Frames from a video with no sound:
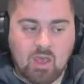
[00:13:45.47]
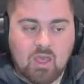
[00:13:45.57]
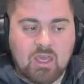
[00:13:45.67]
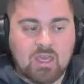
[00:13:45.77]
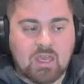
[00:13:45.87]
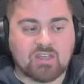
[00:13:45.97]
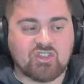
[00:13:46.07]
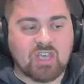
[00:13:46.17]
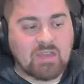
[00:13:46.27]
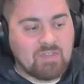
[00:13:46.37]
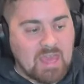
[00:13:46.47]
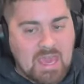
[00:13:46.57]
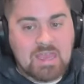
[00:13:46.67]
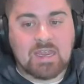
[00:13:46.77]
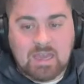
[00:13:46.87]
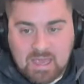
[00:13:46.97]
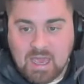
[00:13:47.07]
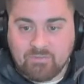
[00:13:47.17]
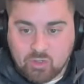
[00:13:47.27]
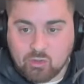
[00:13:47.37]
He has saved eight and a
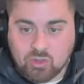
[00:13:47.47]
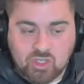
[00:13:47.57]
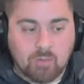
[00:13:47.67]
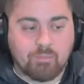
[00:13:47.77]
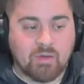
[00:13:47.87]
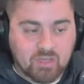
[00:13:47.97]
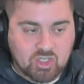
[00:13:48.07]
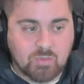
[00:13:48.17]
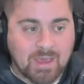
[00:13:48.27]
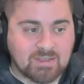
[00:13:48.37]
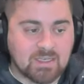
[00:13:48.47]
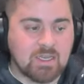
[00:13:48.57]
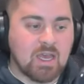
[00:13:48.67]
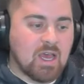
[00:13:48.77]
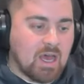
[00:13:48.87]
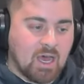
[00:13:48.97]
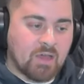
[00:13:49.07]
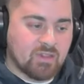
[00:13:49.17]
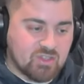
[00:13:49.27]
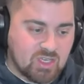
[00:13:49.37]
half goals above expected
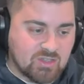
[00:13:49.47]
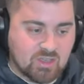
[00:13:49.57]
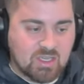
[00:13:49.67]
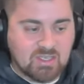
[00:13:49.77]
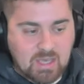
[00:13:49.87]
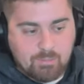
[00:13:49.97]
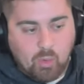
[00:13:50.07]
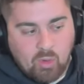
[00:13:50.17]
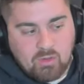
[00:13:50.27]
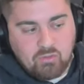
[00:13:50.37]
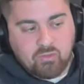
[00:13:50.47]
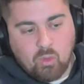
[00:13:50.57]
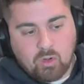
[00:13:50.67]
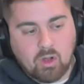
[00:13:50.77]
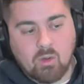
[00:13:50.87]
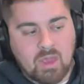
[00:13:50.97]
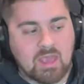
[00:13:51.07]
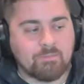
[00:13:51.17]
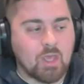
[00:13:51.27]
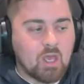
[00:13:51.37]
on the season. He's at
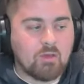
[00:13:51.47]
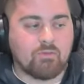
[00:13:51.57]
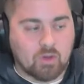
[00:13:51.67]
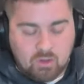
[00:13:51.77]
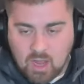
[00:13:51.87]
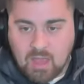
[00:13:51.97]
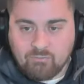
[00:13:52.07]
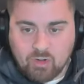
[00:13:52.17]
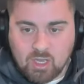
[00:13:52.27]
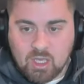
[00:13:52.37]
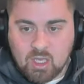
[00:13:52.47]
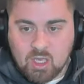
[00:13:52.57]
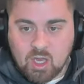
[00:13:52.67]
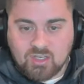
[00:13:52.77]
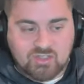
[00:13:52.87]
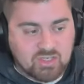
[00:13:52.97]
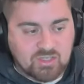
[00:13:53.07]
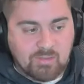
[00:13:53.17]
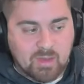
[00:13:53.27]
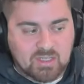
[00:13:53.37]
0.408 for every uh,
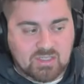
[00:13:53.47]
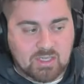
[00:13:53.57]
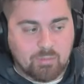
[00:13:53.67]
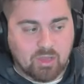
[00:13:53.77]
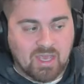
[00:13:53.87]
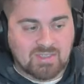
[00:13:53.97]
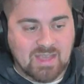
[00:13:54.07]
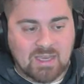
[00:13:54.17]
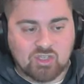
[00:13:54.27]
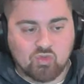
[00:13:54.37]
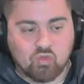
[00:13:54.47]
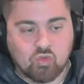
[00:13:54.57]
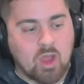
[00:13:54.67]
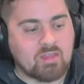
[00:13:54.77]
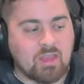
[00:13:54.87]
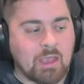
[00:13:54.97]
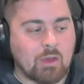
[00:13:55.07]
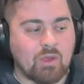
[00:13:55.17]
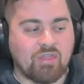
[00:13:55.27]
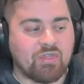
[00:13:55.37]
60 minutes that he plays. That is right there
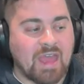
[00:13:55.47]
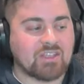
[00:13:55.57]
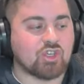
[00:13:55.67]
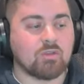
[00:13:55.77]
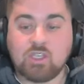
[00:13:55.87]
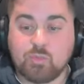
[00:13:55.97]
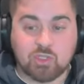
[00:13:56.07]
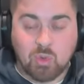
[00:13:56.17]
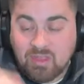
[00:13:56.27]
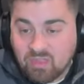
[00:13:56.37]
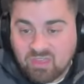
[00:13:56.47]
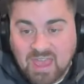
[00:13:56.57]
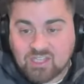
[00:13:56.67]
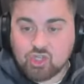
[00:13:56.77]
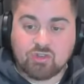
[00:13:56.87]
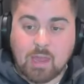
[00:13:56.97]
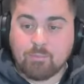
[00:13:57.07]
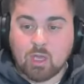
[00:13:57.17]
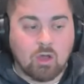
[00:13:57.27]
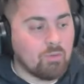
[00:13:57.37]
with Thatcher. He's between Thatcher
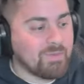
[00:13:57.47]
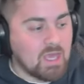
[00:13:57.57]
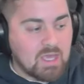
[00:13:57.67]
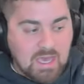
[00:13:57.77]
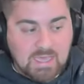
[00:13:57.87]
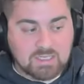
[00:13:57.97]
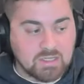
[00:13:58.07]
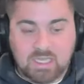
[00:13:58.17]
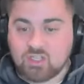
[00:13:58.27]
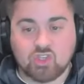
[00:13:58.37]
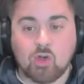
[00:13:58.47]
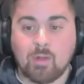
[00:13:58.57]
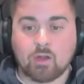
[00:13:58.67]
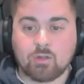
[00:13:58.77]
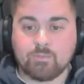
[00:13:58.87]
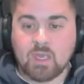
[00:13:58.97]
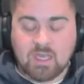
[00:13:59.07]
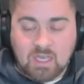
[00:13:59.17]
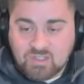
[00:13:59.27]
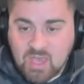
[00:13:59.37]
Demko and Linus Ullmark.
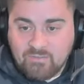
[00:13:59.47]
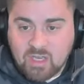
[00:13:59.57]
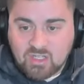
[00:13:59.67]
He is having a